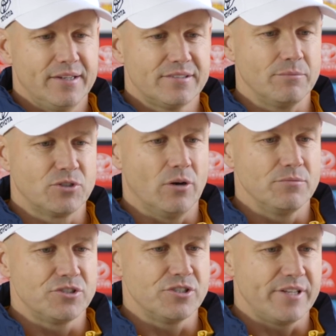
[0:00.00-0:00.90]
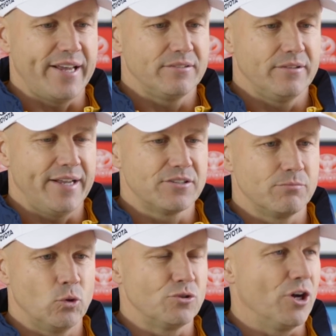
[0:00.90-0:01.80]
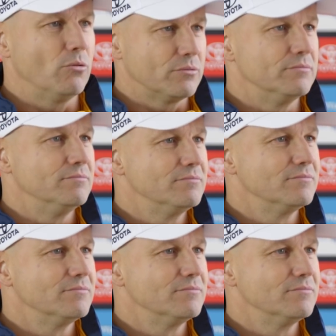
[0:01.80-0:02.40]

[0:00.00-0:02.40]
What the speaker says: Sometimes just that small jolt and